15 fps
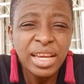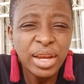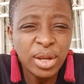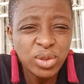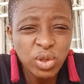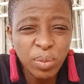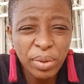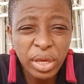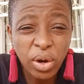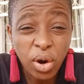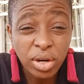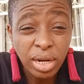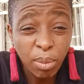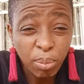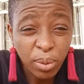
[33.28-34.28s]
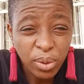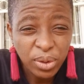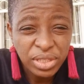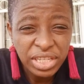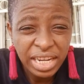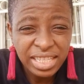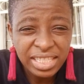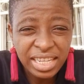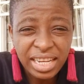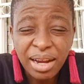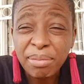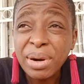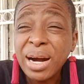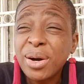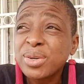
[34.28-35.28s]
to be unapologetic
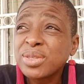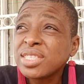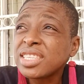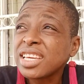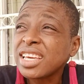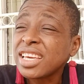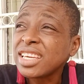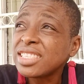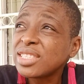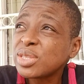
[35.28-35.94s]
about it.